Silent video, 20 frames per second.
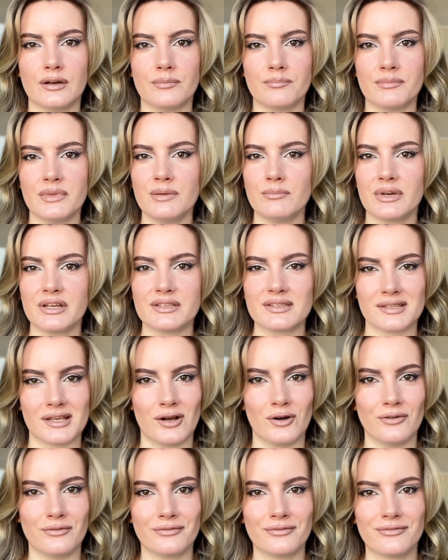me,
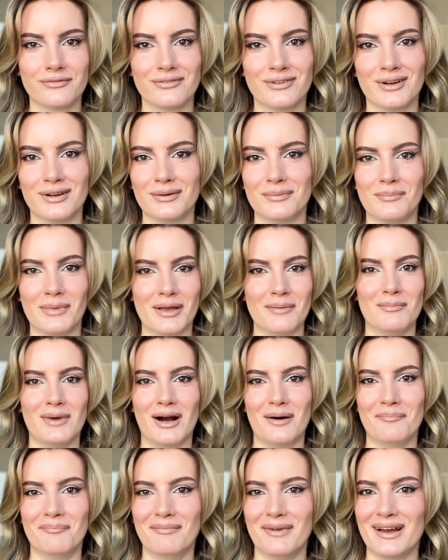myself, my
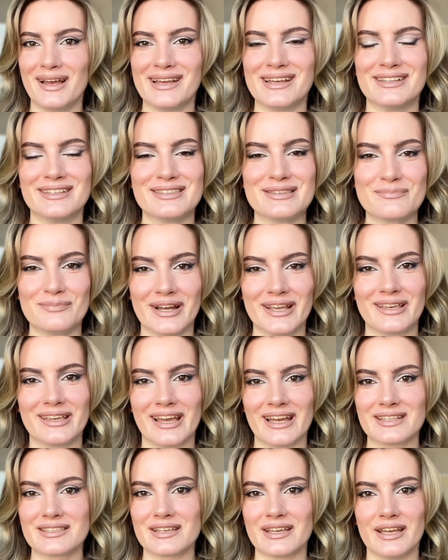mom and my
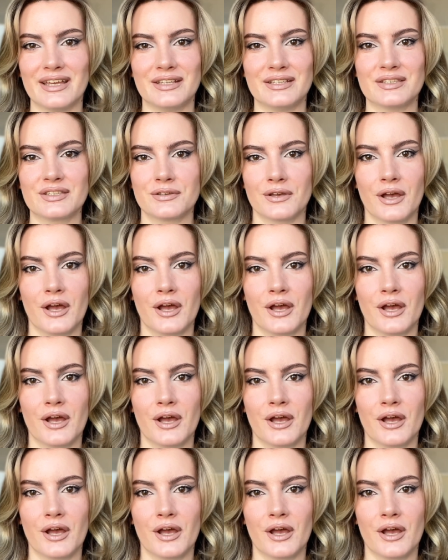cat, and